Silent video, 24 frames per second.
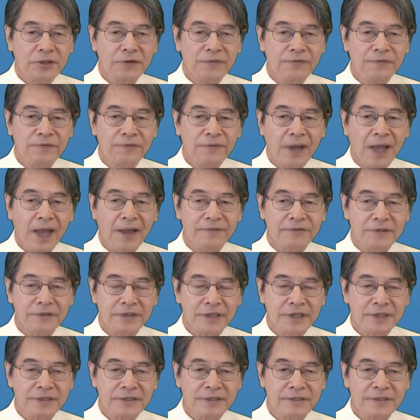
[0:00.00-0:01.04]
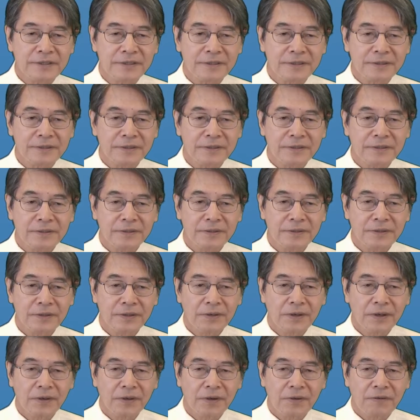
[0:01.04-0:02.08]
off after this.
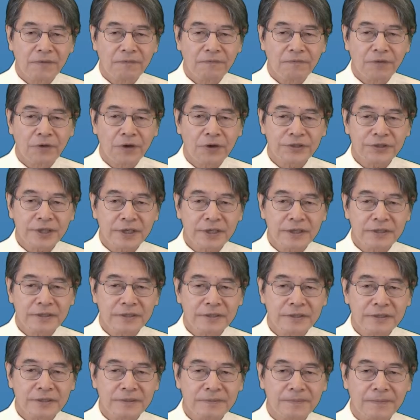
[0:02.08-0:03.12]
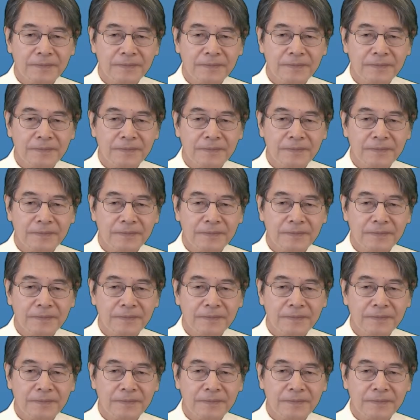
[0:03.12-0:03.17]
4 seconds,